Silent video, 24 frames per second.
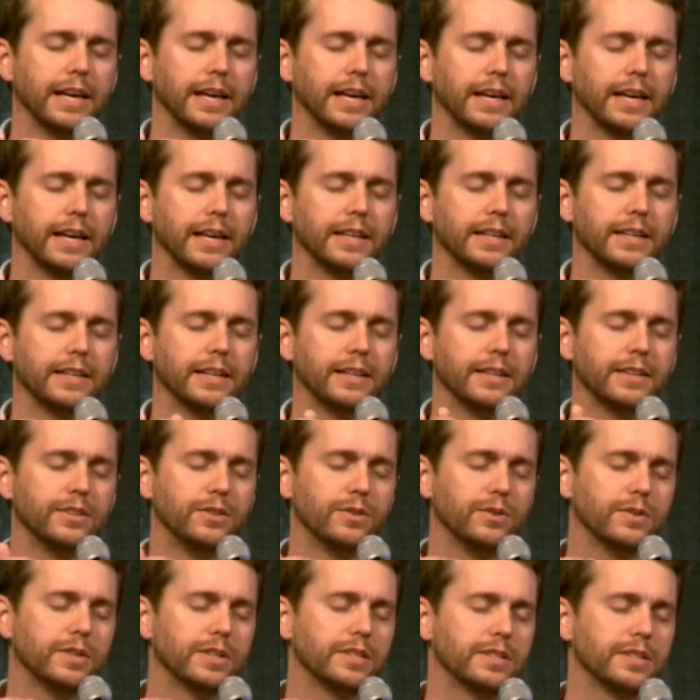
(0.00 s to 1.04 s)
and
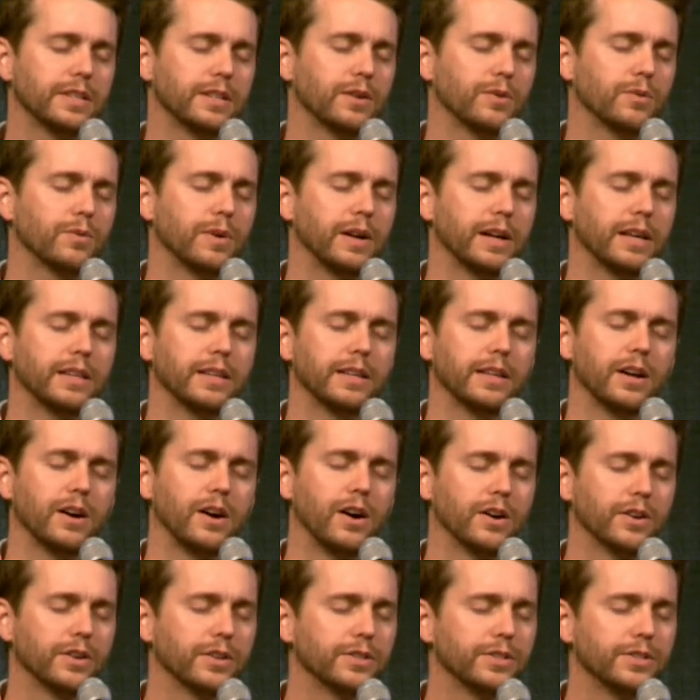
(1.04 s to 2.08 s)
do this in a way that
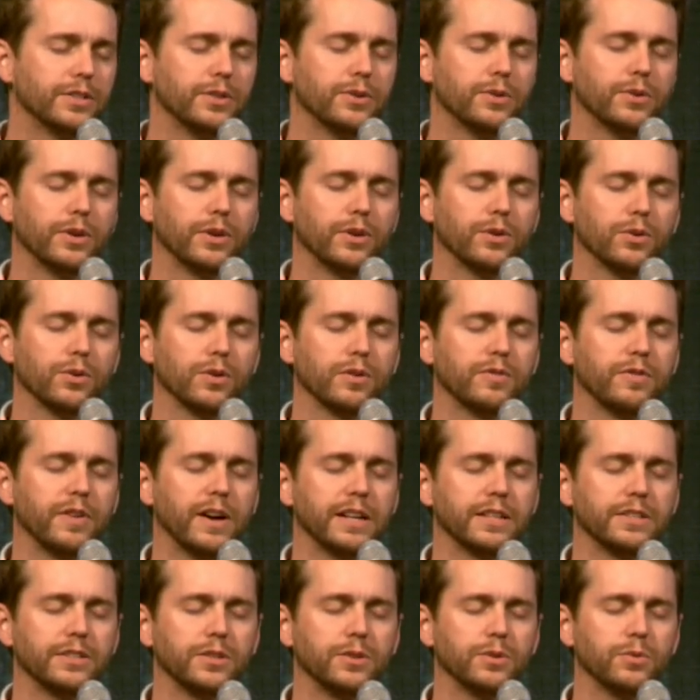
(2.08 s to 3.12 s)
honors you and
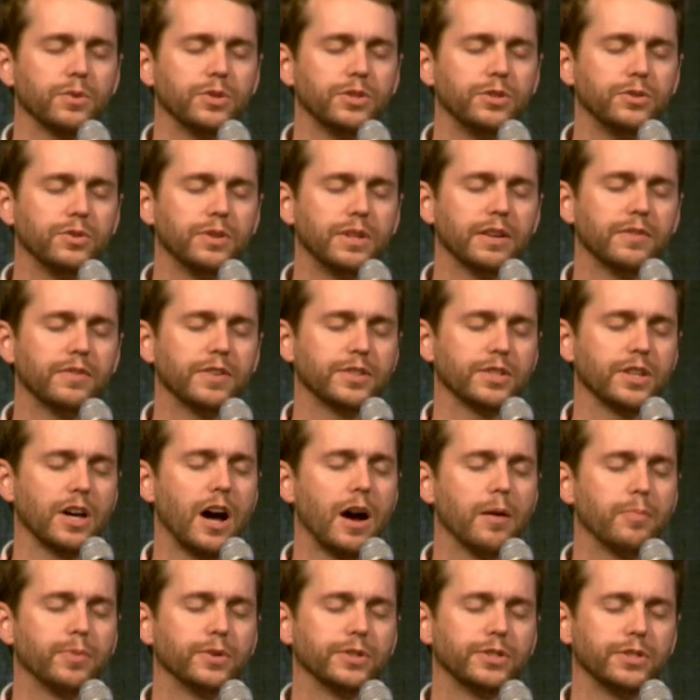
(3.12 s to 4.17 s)
glorifies you? Would you give us
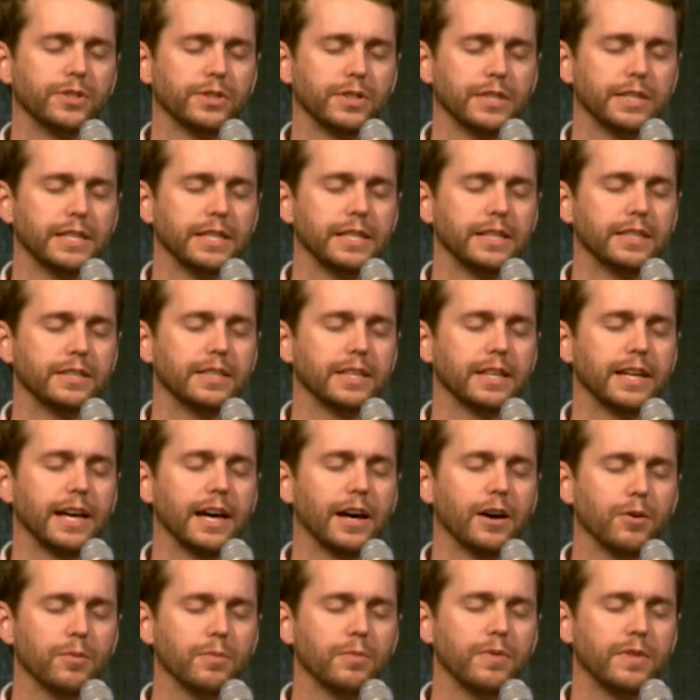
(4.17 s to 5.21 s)
opportunity to
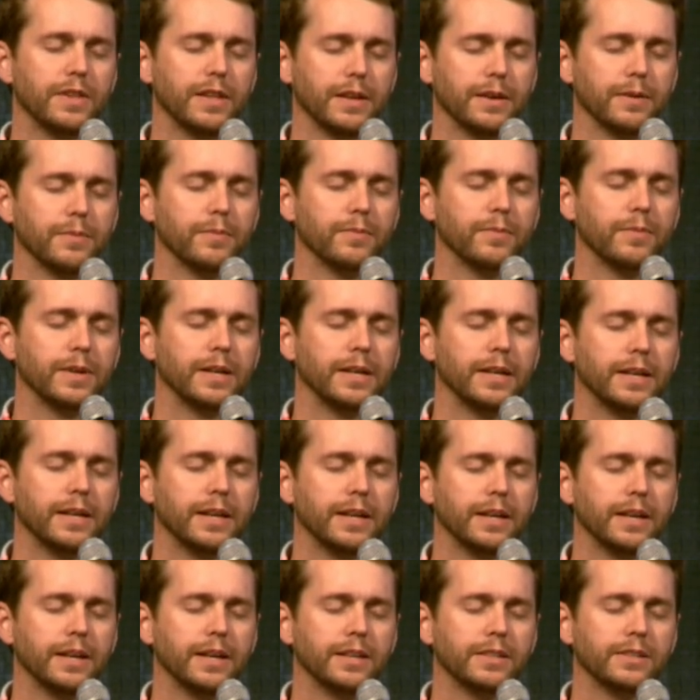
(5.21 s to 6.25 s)
help them
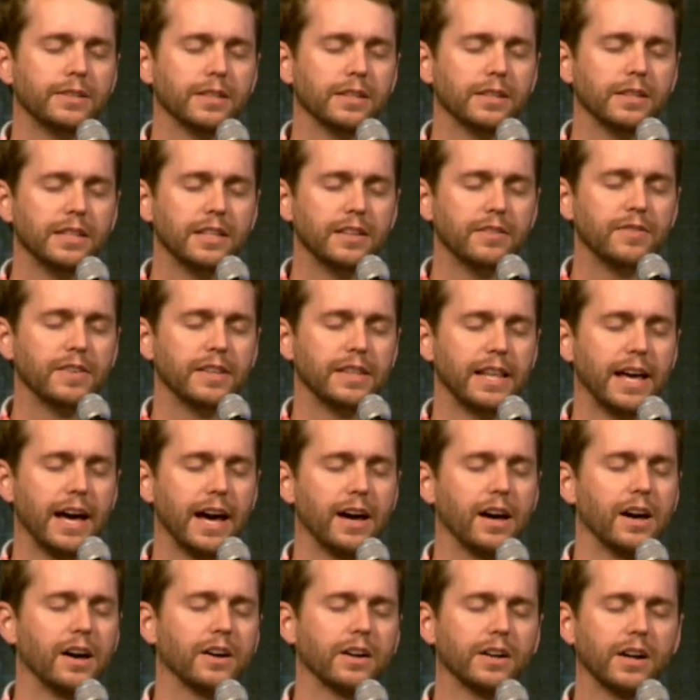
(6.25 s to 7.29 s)
to live in that
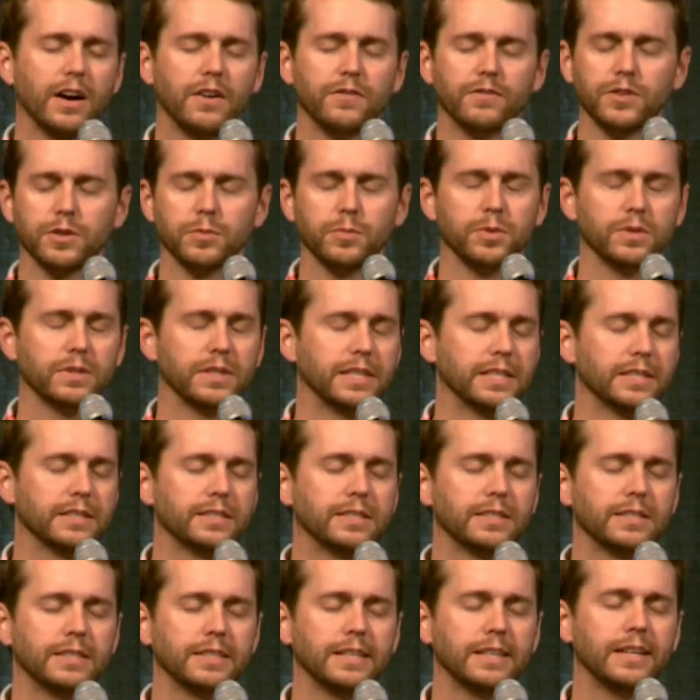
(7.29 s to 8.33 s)

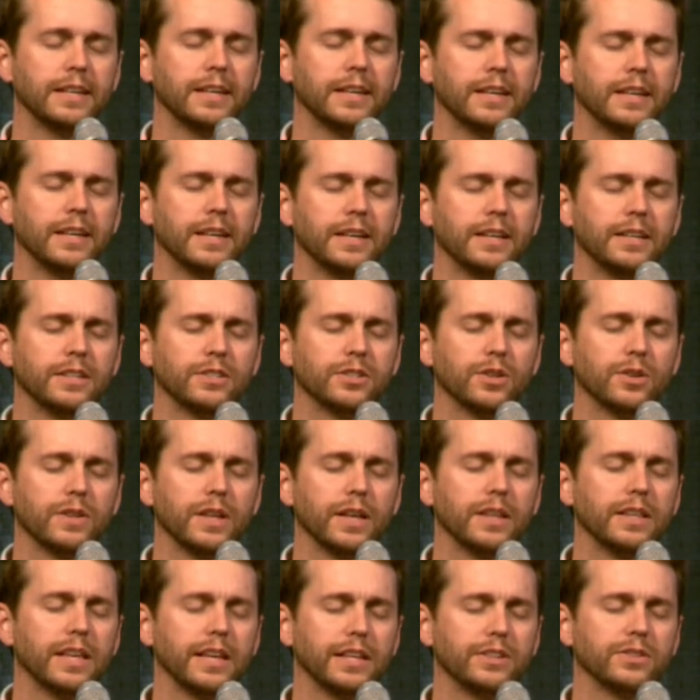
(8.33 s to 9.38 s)
uncomfortableness so
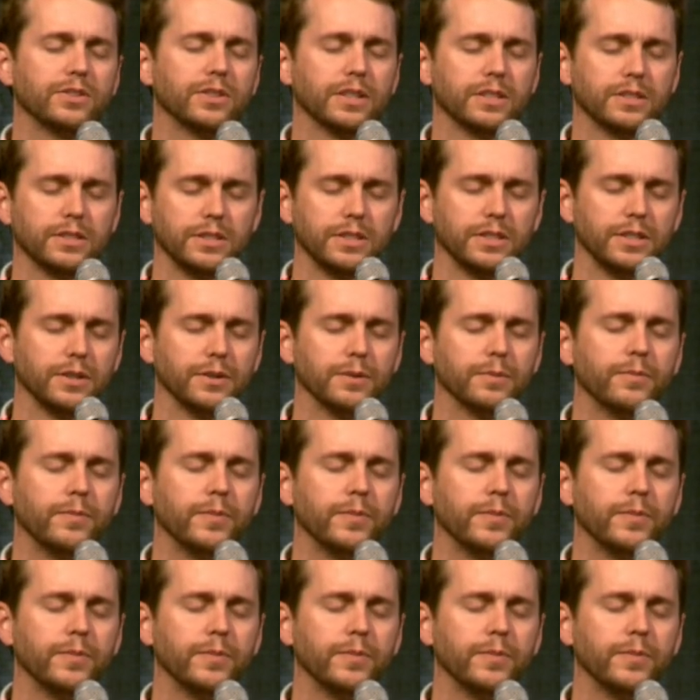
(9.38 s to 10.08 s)
that they trust you?